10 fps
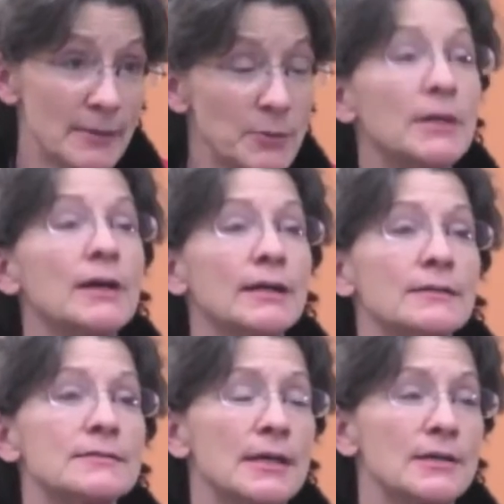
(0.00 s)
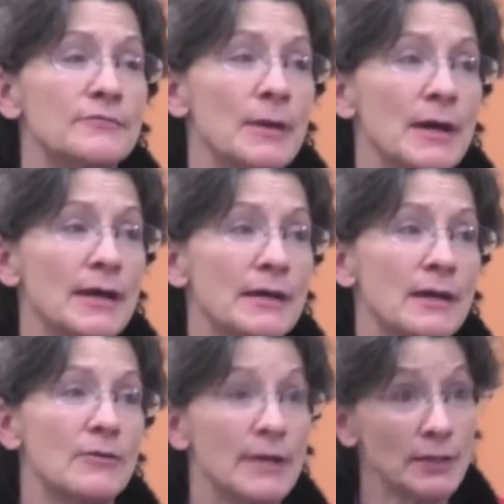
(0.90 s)
I would not get this out of my
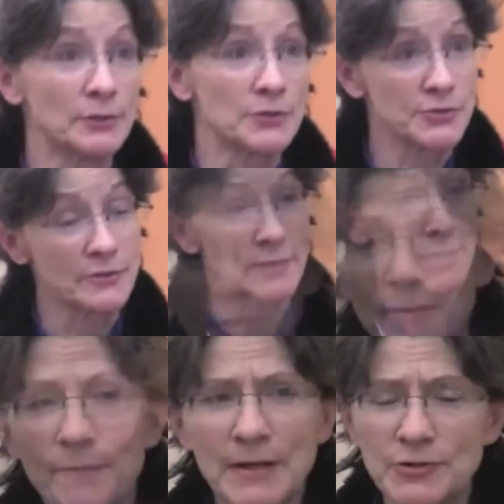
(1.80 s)
regular surveys.